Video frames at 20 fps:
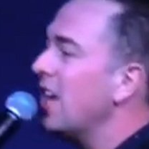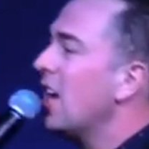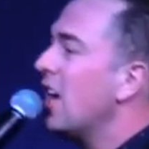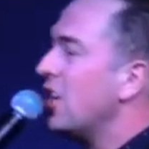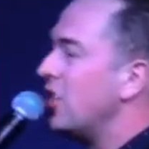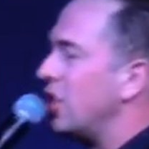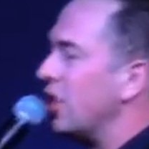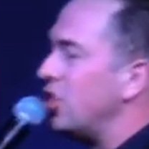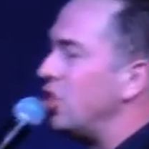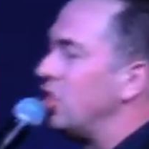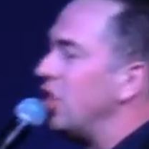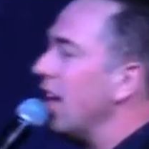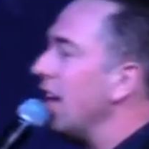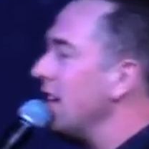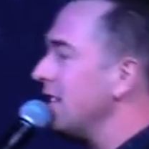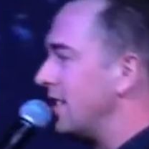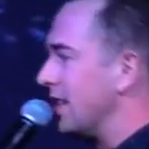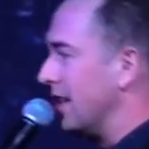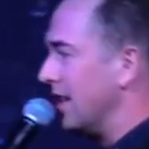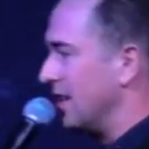to
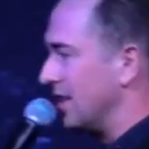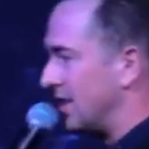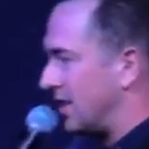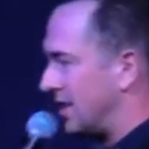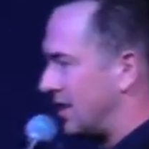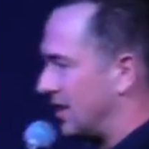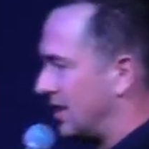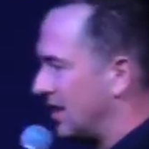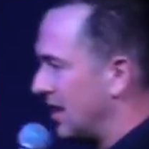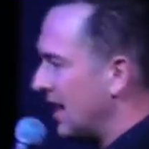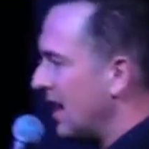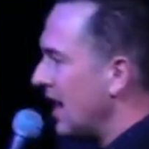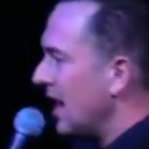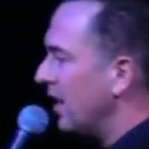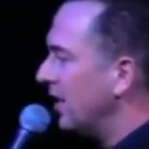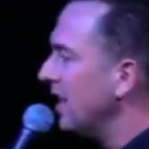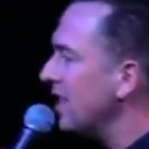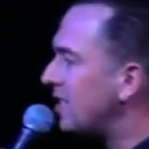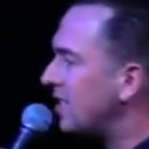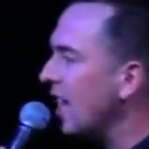Jesus.
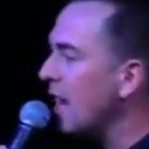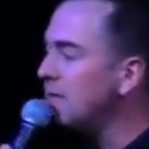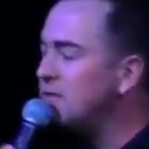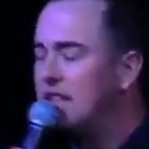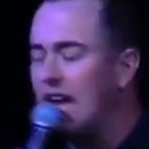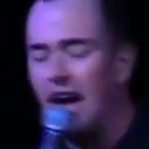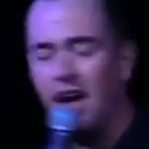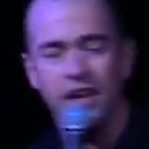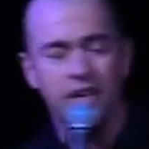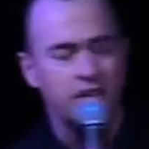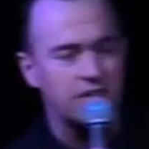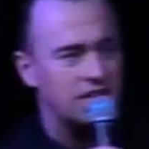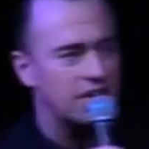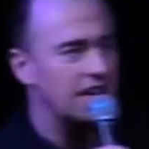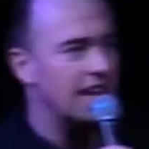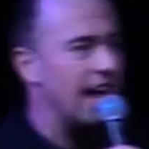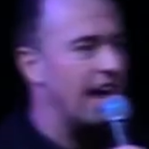Listen, I'm telling you tonight,